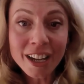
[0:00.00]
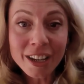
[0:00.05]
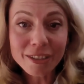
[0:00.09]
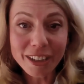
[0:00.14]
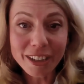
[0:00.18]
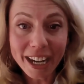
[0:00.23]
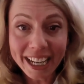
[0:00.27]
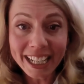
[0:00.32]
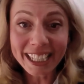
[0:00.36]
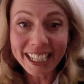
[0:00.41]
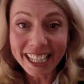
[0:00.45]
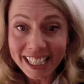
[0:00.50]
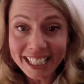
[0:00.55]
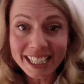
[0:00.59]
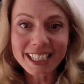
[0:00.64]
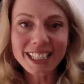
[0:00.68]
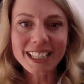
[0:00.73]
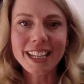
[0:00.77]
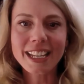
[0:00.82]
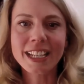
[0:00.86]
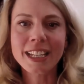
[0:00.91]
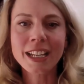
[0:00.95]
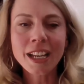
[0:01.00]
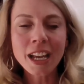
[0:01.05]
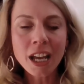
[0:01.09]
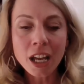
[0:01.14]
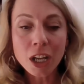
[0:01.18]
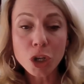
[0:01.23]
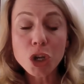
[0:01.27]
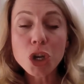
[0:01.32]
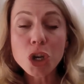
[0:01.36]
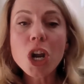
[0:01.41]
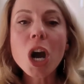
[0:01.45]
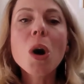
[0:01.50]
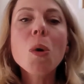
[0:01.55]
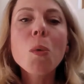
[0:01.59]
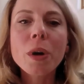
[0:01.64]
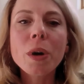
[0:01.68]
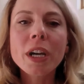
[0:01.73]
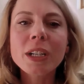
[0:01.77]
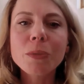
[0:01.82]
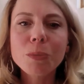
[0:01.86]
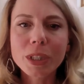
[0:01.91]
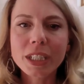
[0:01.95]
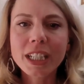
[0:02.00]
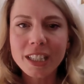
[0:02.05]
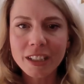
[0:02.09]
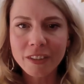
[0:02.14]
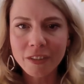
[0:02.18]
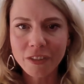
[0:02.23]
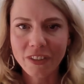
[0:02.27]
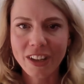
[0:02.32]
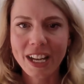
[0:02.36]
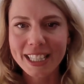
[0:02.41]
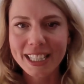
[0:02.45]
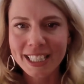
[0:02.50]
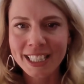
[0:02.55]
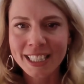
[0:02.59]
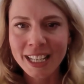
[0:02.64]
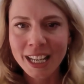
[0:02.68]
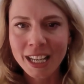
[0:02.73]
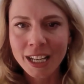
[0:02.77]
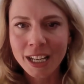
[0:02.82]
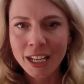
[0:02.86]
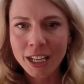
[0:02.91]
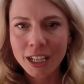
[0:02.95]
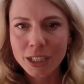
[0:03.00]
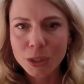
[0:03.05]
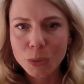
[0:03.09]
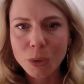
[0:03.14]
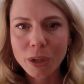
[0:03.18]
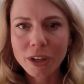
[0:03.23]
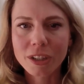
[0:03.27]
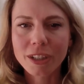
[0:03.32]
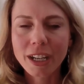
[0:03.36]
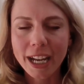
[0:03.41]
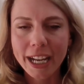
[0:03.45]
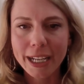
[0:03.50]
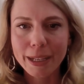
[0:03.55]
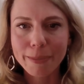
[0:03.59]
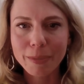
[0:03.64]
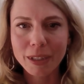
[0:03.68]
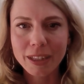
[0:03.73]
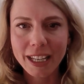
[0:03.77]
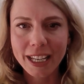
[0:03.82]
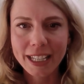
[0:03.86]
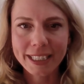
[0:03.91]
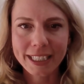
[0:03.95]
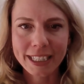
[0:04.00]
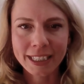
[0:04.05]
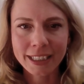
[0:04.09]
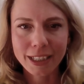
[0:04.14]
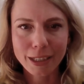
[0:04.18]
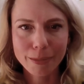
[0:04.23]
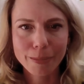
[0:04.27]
right, is that no one would confess to a crime they didn't